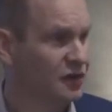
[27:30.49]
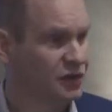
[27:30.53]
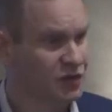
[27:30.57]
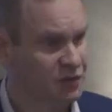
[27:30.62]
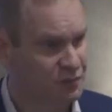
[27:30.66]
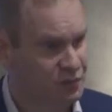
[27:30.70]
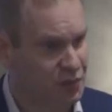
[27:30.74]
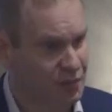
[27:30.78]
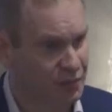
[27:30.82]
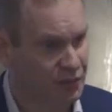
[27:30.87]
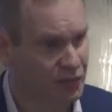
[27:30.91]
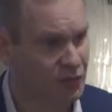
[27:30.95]

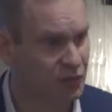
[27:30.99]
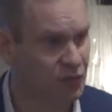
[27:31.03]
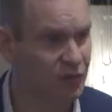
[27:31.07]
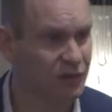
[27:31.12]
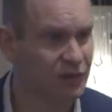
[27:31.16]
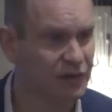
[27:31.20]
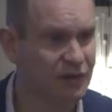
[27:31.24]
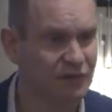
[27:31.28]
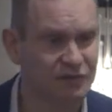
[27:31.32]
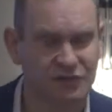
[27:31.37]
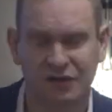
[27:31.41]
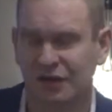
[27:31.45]
You've probably all
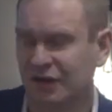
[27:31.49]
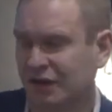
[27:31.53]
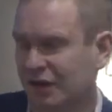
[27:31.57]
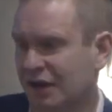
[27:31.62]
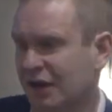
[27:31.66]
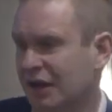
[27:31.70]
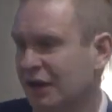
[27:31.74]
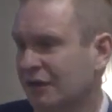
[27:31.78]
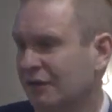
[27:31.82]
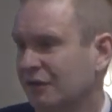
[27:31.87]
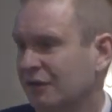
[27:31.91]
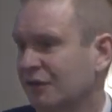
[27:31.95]
got LinkedIn
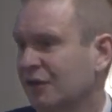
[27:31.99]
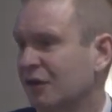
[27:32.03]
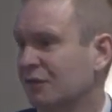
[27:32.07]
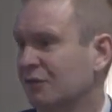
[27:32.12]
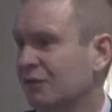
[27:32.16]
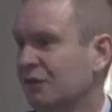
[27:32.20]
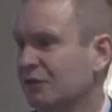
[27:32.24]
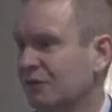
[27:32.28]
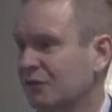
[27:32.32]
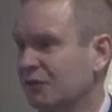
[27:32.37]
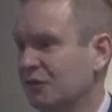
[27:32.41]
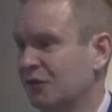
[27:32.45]
accounts, you
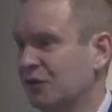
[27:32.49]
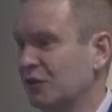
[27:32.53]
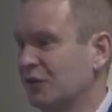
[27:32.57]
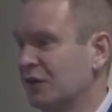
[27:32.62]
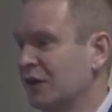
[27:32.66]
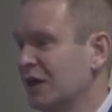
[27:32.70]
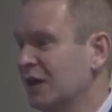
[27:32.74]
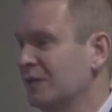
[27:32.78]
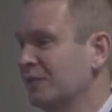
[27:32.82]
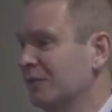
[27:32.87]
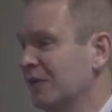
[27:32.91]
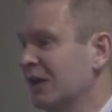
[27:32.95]
know, so your
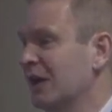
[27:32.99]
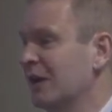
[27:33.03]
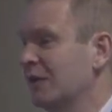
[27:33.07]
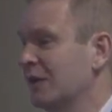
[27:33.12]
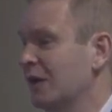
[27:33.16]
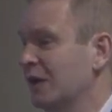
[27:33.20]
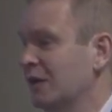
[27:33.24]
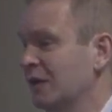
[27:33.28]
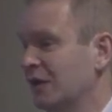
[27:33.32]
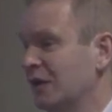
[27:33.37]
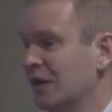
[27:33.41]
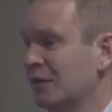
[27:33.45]
name's out
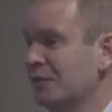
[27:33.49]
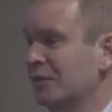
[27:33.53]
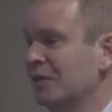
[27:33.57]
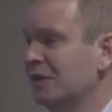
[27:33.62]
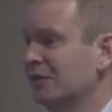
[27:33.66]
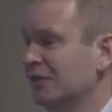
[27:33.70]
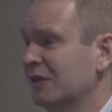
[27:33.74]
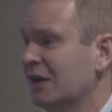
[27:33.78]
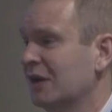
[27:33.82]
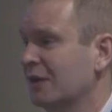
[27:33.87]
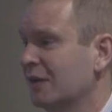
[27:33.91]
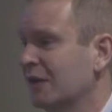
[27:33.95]
there, the
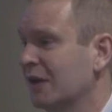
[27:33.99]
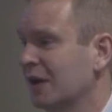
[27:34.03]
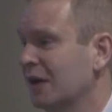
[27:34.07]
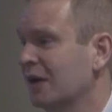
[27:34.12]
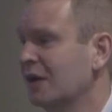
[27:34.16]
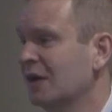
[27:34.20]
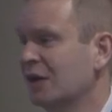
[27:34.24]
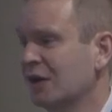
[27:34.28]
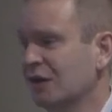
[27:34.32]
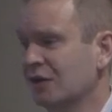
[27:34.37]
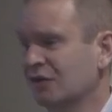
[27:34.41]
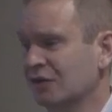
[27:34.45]
company's out
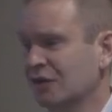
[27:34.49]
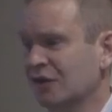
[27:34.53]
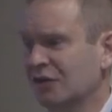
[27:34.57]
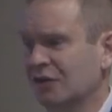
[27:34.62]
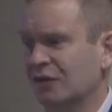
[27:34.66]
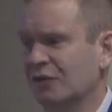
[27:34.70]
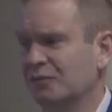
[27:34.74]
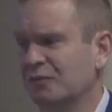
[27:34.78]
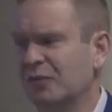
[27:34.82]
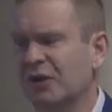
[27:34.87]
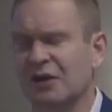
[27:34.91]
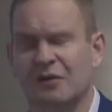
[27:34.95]
there.
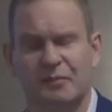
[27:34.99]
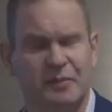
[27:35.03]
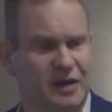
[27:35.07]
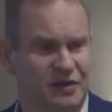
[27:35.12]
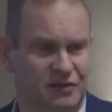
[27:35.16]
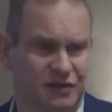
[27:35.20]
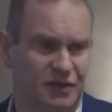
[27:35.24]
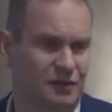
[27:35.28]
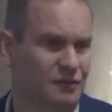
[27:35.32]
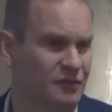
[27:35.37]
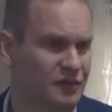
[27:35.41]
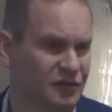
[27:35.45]
Does a bit of
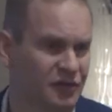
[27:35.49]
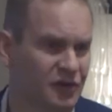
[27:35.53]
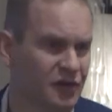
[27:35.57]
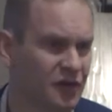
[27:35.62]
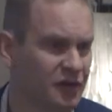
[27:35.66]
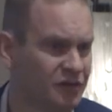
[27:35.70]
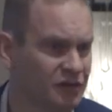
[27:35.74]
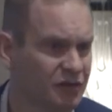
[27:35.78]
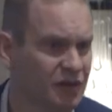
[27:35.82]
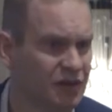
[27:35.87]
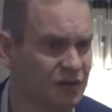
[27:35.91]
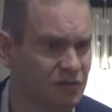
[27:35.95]
basic
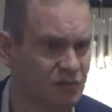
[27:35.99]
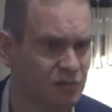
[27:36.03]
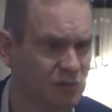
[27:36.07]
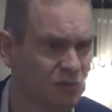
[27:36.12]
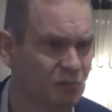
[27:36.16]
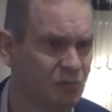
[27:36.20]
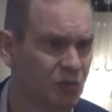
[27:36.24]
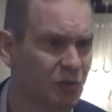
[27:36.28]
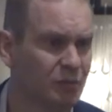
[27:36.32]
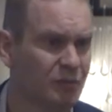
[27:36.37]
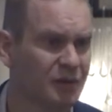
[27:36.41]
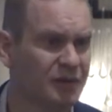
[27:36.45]
research, and actually we
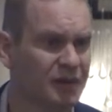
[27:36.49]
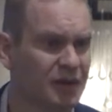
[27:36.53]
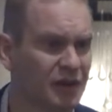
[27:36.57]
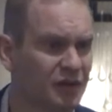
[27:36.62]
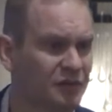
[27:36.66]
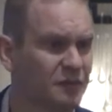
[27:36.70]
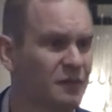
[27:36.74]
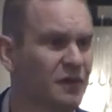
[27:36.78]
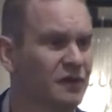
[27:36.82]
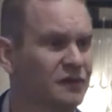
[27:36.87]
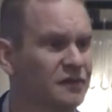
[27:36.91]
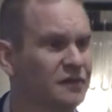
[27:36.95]
can probably
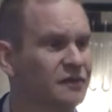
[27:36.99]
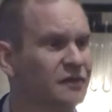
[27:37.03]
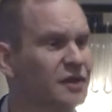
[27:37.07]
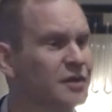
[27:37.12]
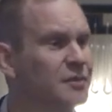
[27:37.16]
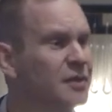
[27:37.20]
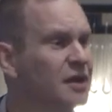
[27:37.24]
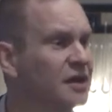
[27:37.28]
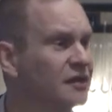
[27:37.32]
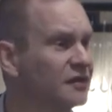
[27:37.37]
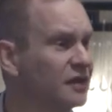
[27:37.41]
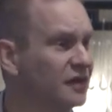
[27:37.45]
guess most of your
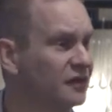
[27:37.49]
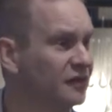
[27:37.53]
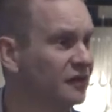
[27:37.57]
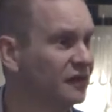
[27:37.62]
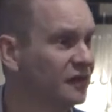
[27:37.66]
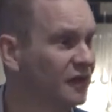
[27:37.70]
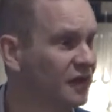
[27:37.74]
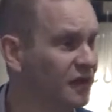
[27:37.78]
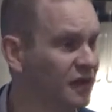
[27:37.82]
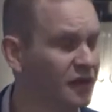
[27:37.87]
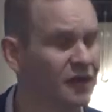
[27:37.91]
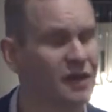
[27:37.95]
email
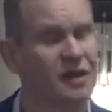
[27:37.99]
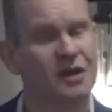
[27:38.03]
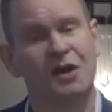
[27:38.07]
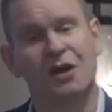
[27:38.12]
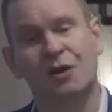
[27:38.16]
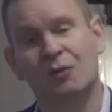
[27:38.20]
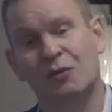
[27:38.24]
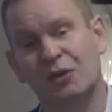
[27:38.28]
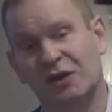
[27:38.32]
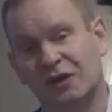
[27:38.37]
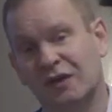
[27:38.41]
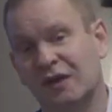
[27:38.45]
addresses here.
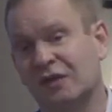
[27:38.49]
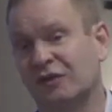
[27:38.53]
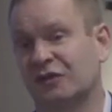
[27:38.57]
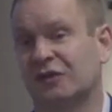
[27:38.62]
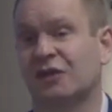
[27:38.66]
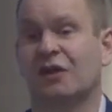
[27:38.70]
We can then